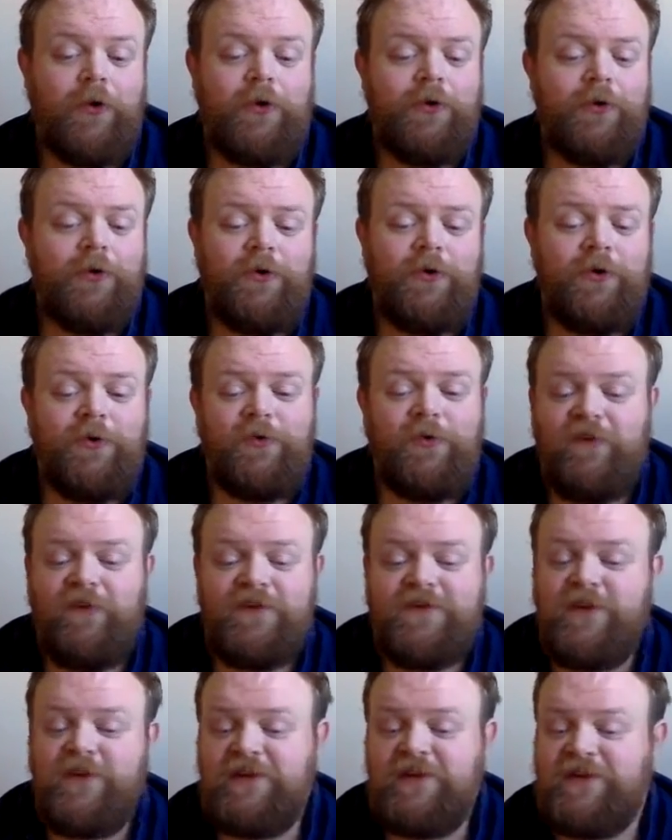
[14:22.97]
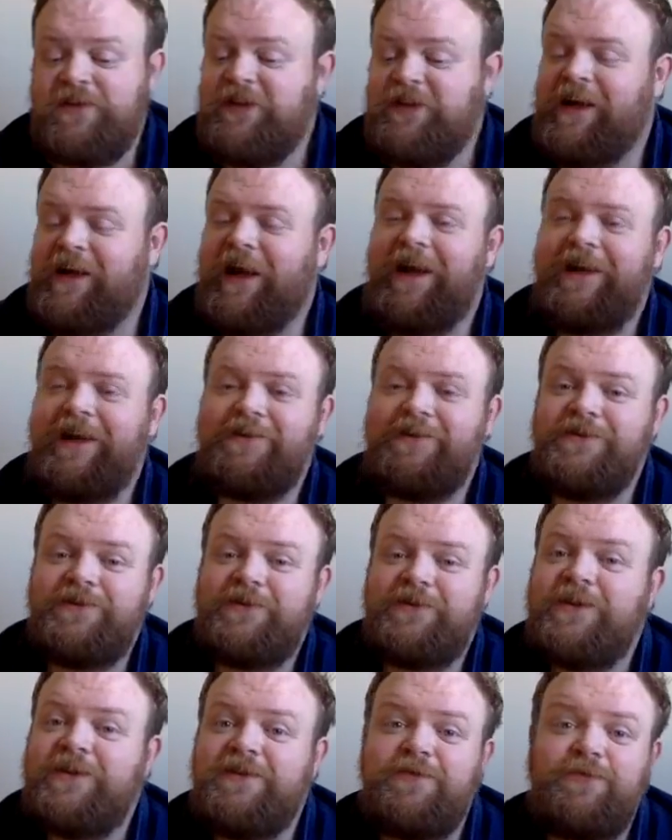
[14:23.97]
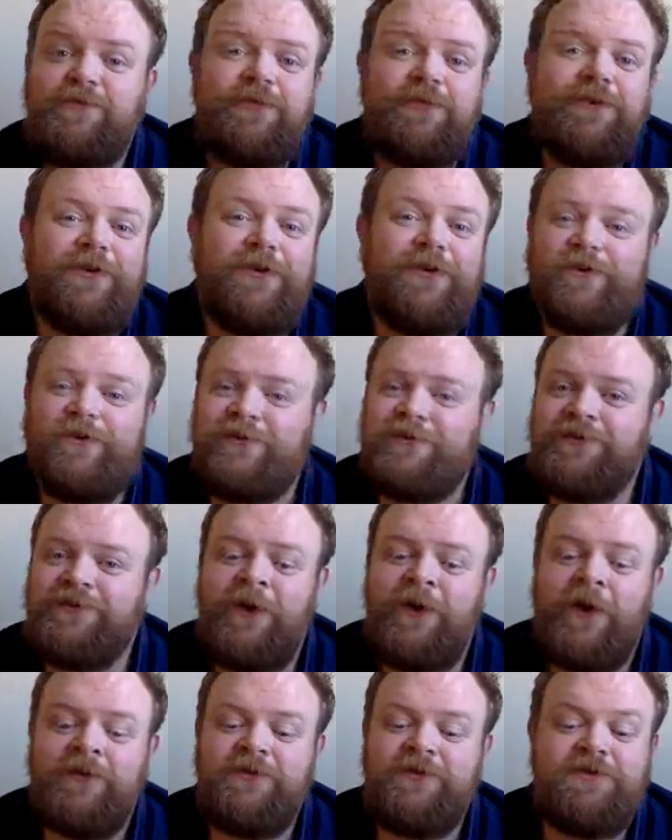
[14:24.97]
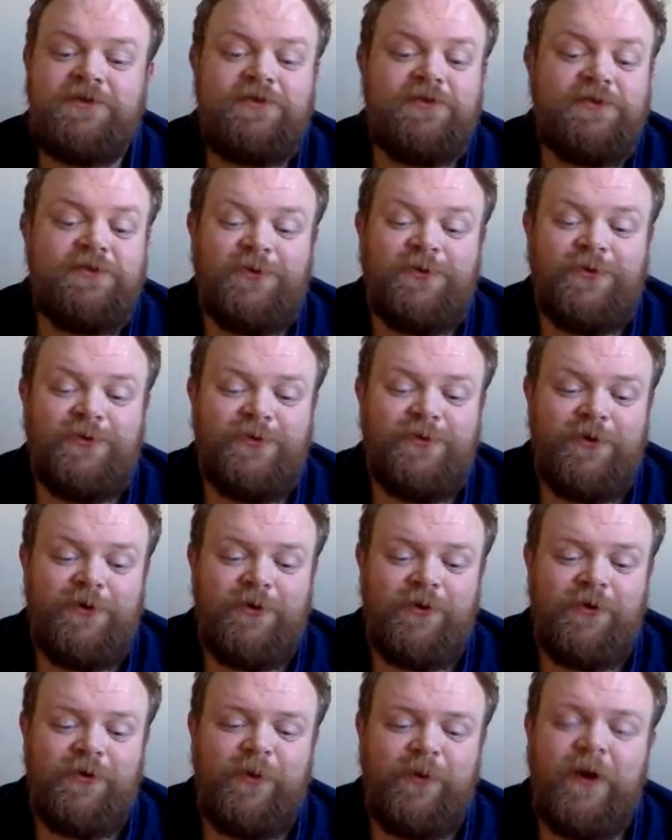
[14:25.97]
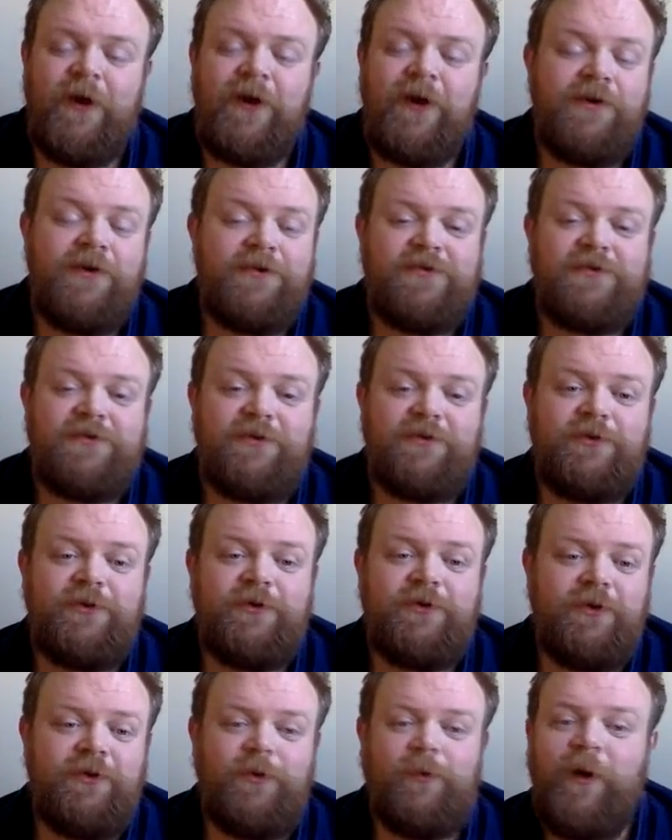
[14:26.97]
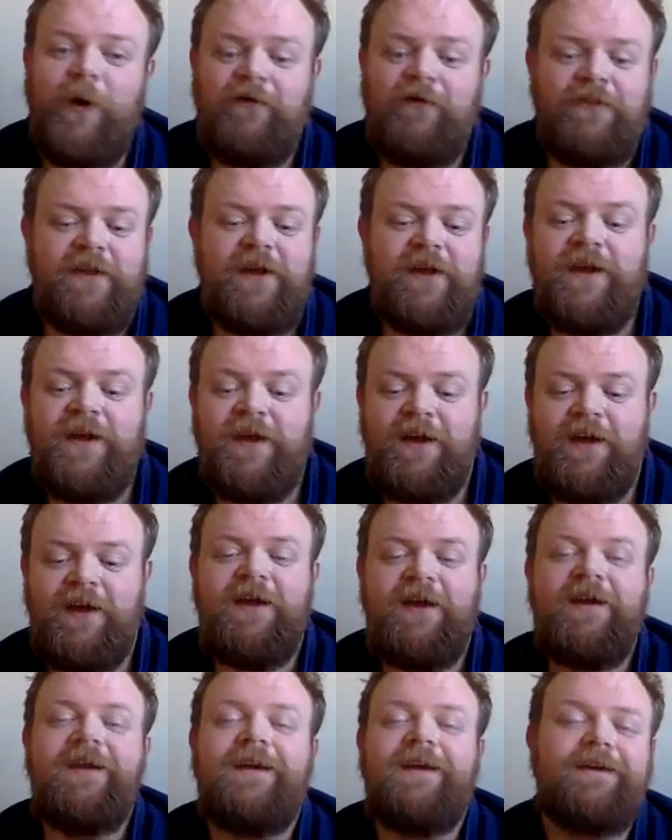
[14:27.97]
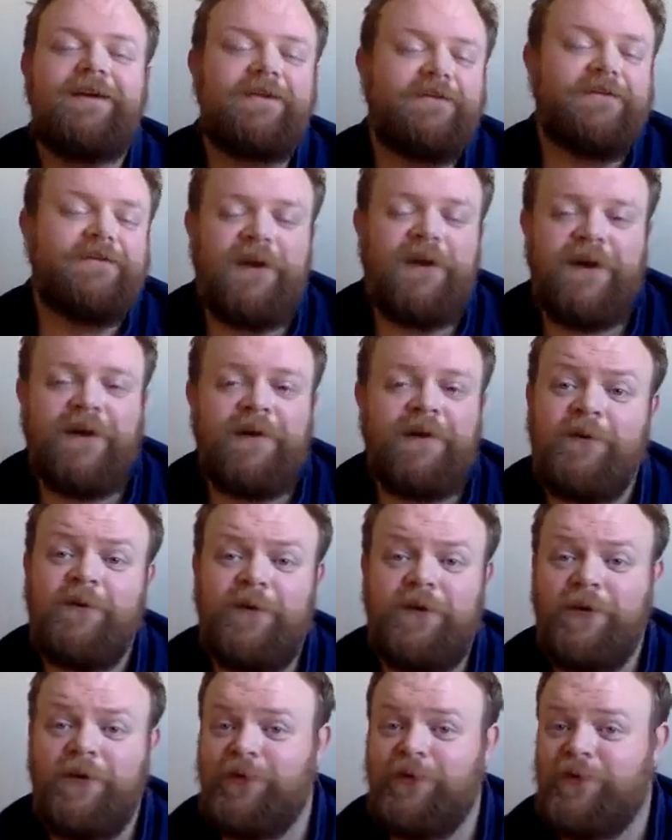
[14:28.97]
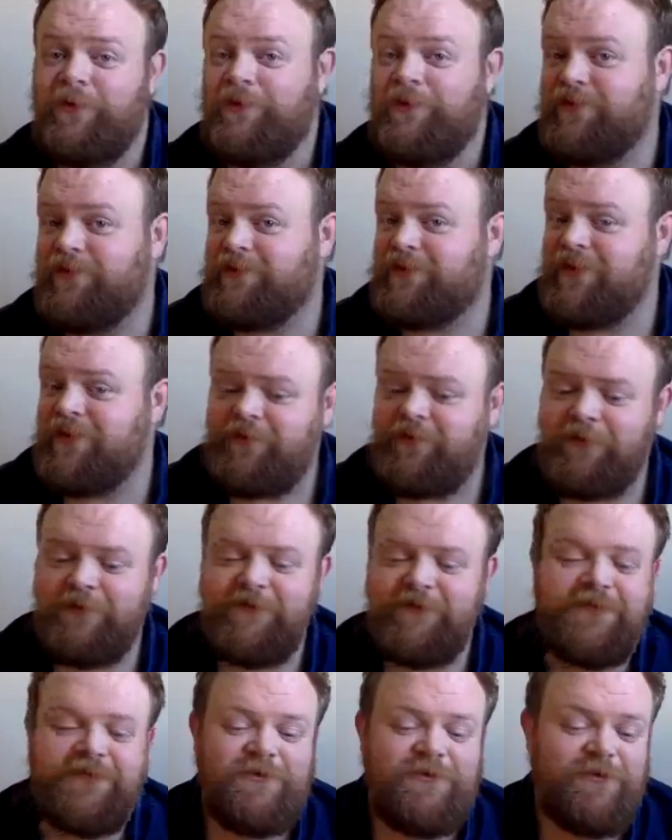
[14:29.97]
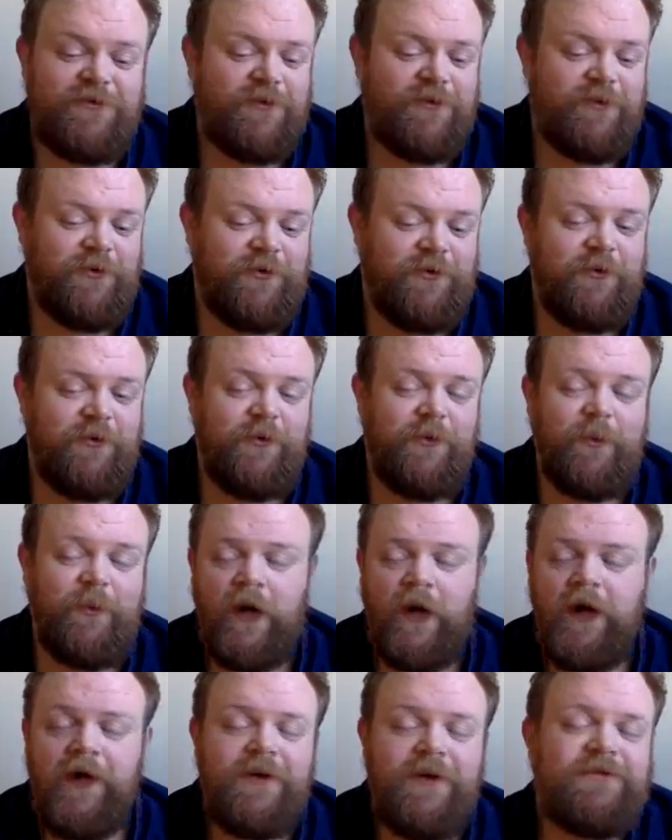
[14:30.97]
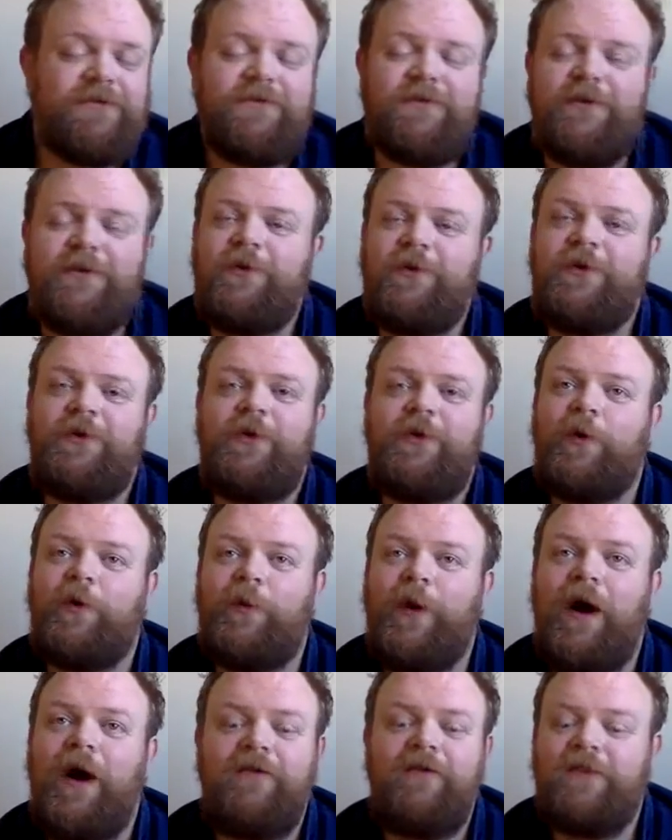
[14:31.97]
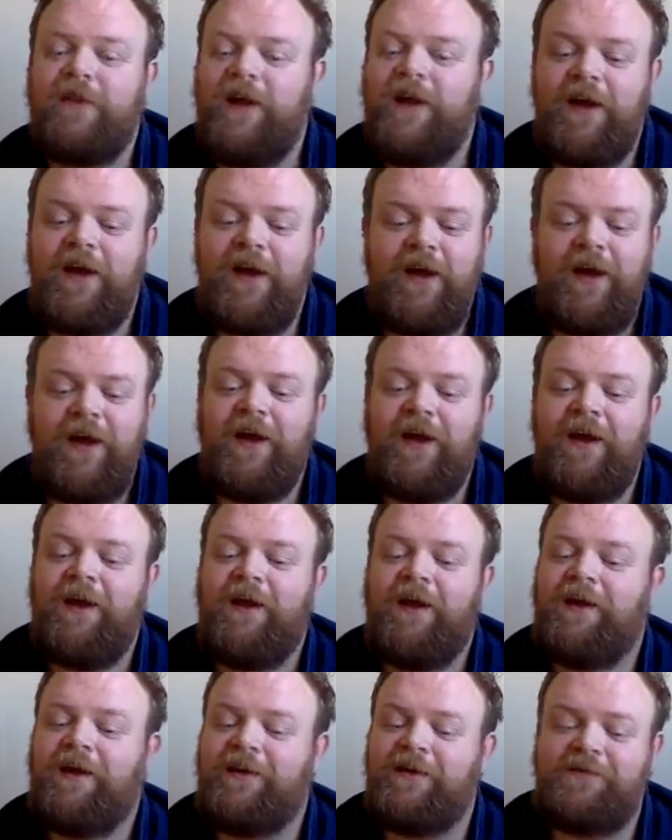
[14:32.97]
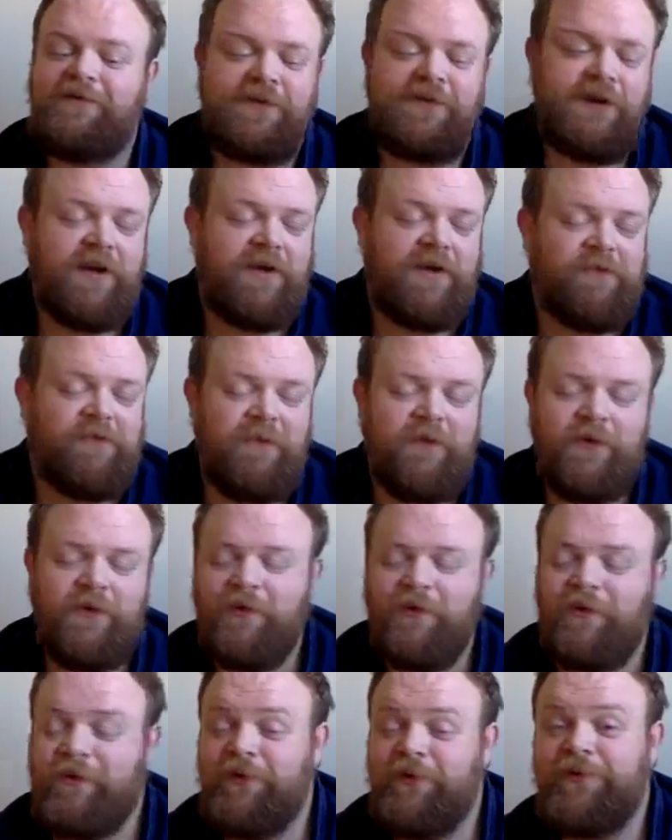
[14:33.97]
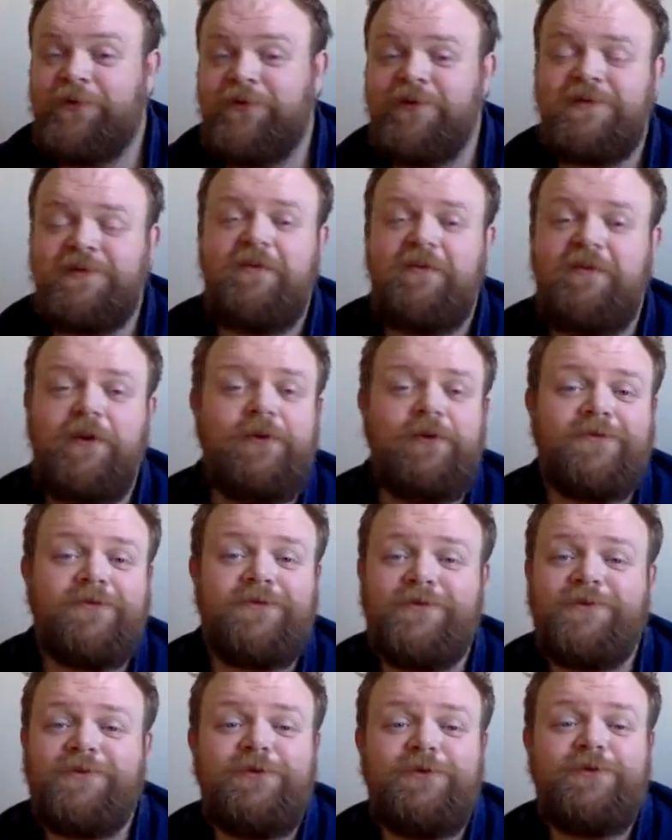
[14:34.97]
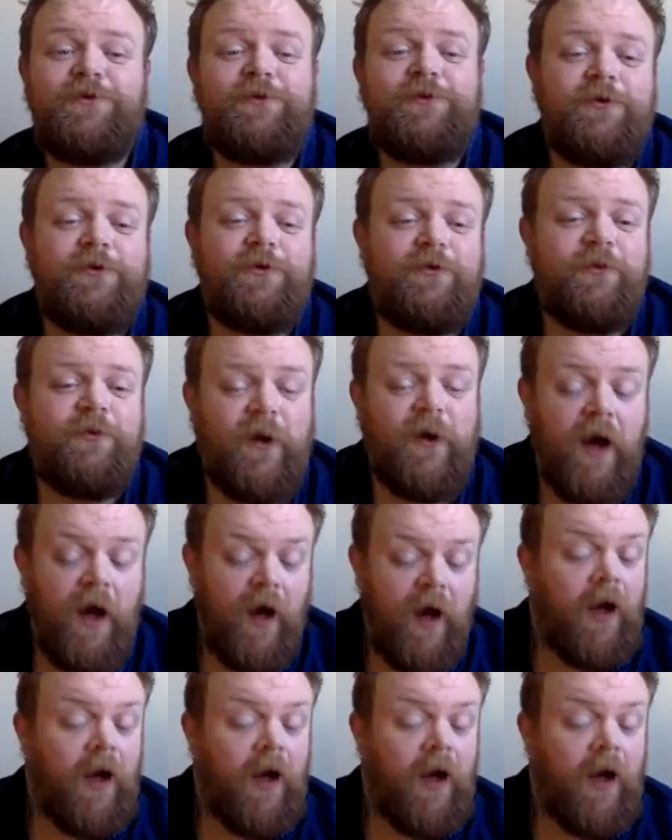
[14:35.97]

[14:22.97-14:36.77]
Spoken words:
Who for such dainties would not stoop? Soup of the evening, beautiful soup. Soup of the evening, beautiful soup.